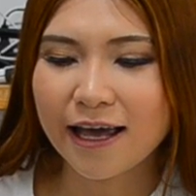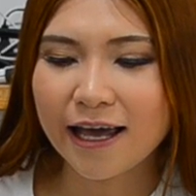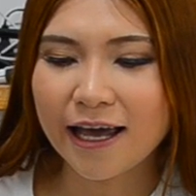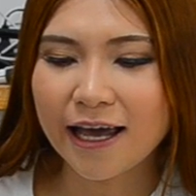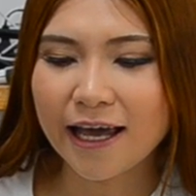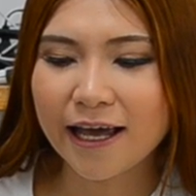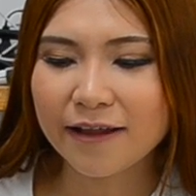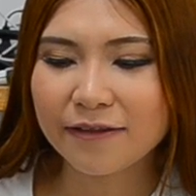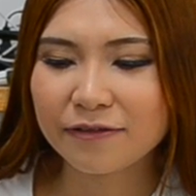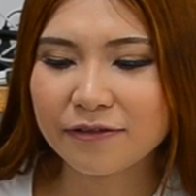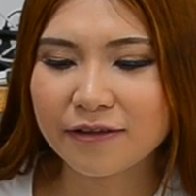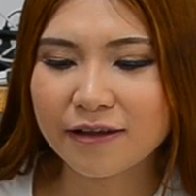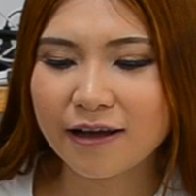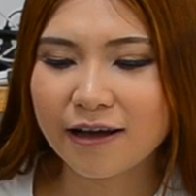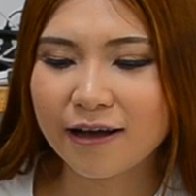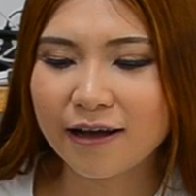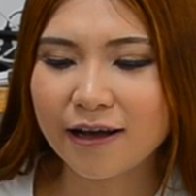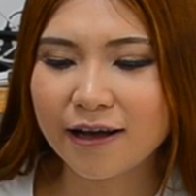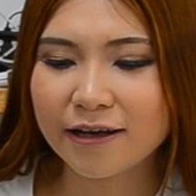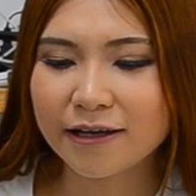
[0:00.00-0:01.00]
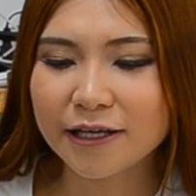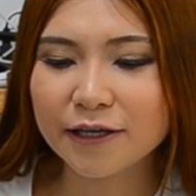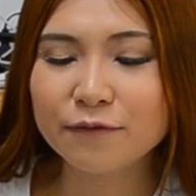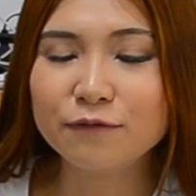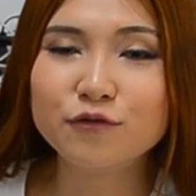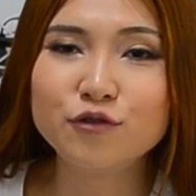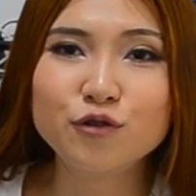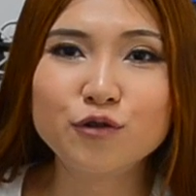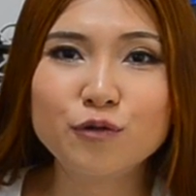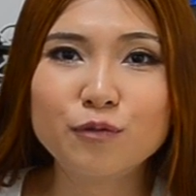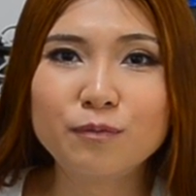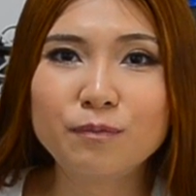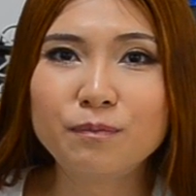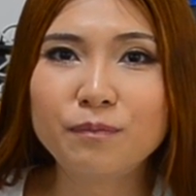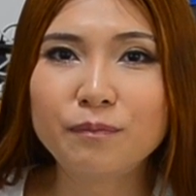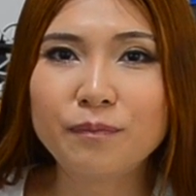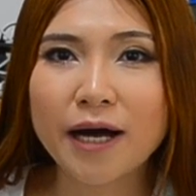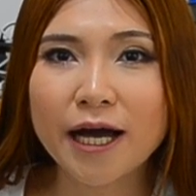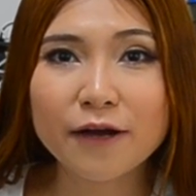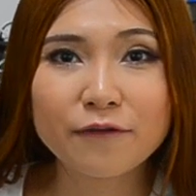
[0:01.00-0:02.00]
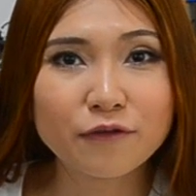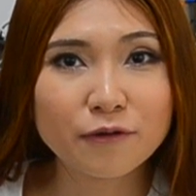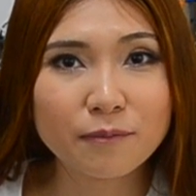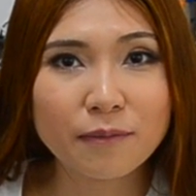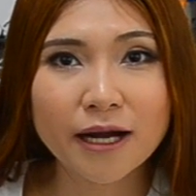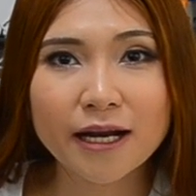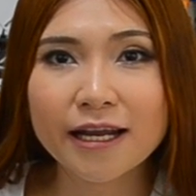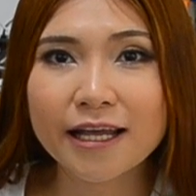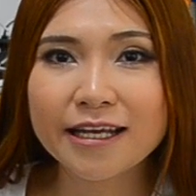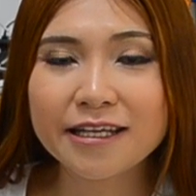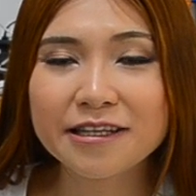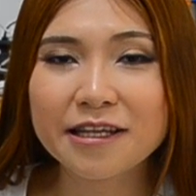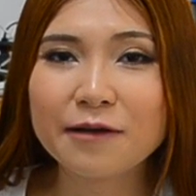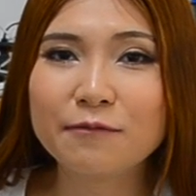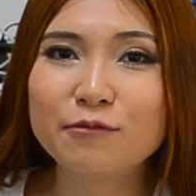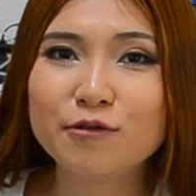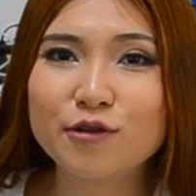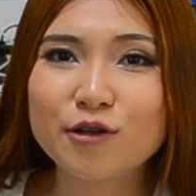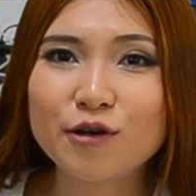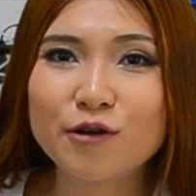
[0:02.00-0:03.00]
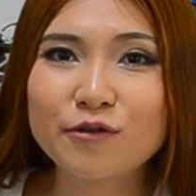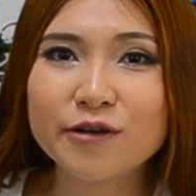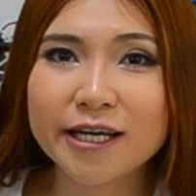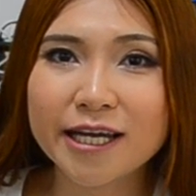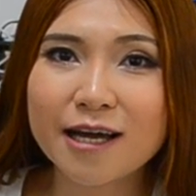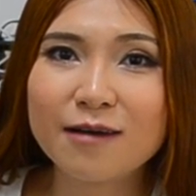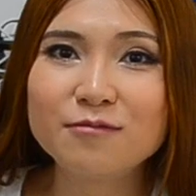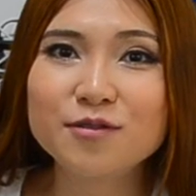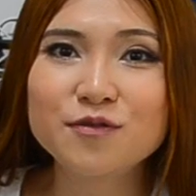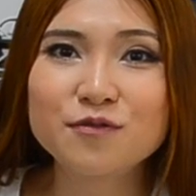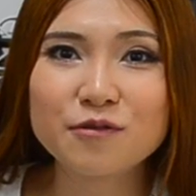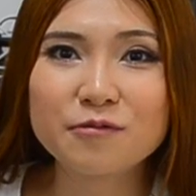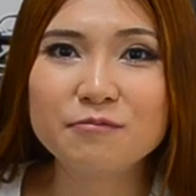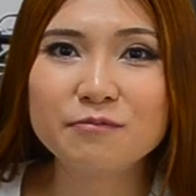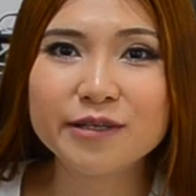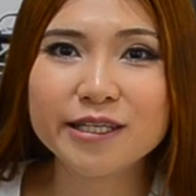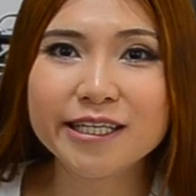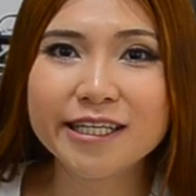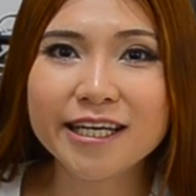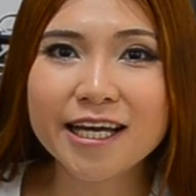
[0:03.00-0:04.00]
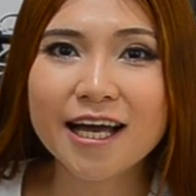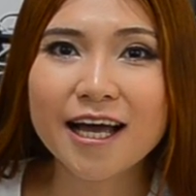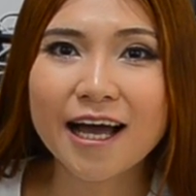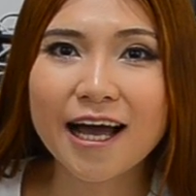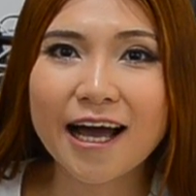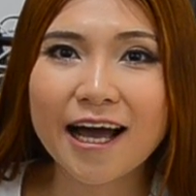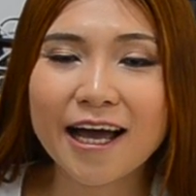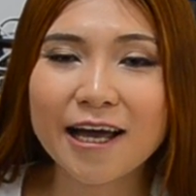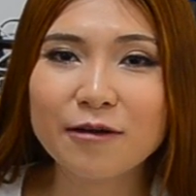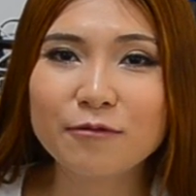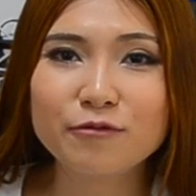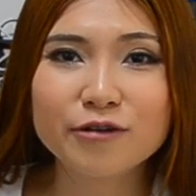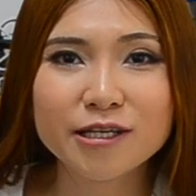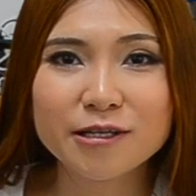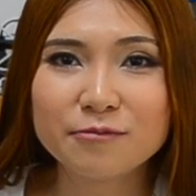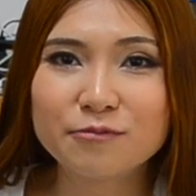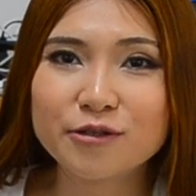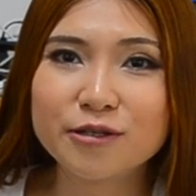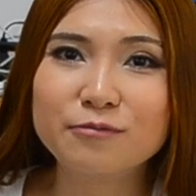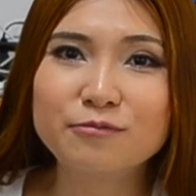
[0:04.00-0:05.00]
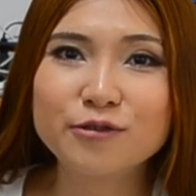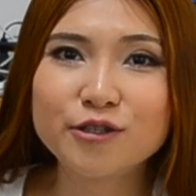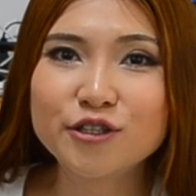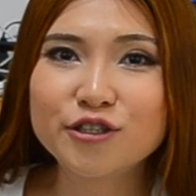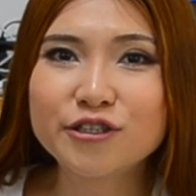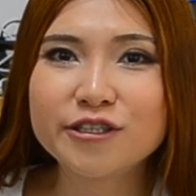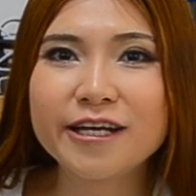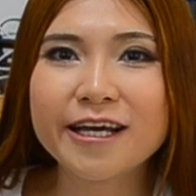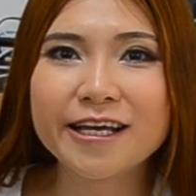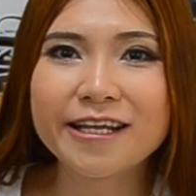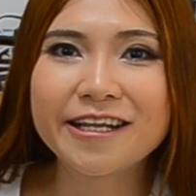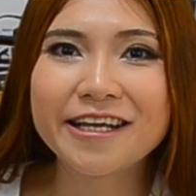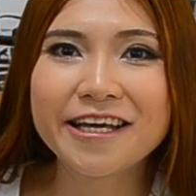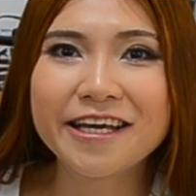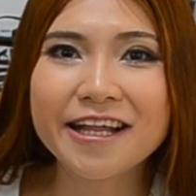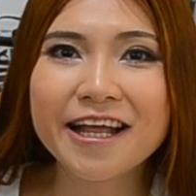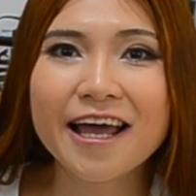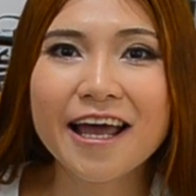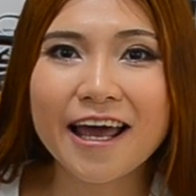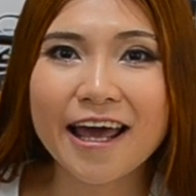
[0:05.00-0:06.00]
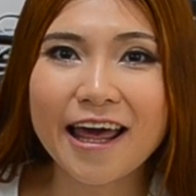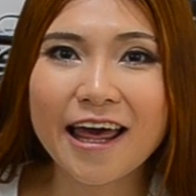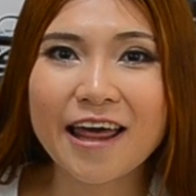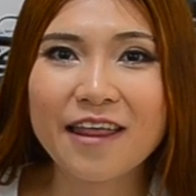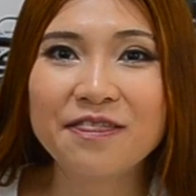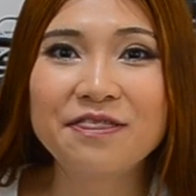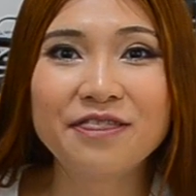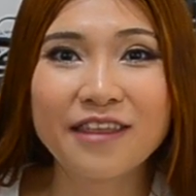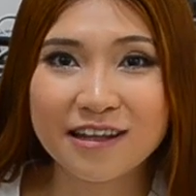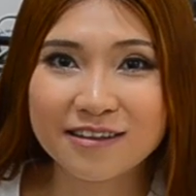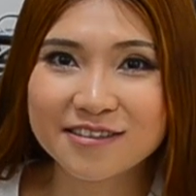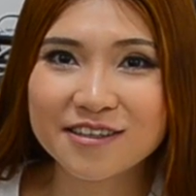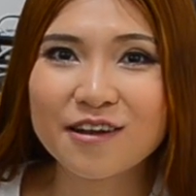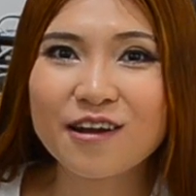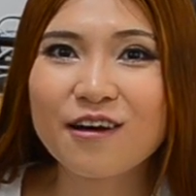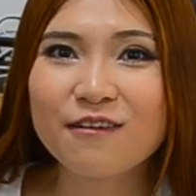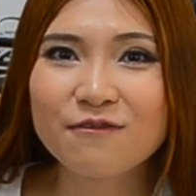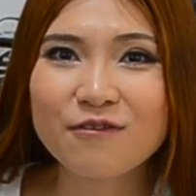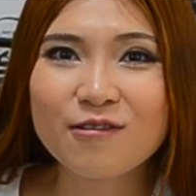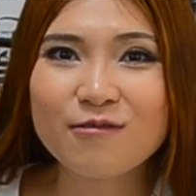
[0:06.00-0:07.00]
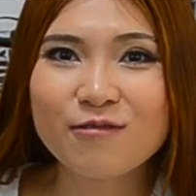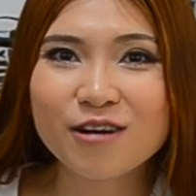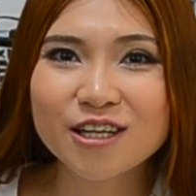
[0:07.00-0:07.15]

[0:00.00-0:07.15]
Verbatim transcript: and uh, if you buy from my link they will know it comes from me i really appreciate it and thanks a lot for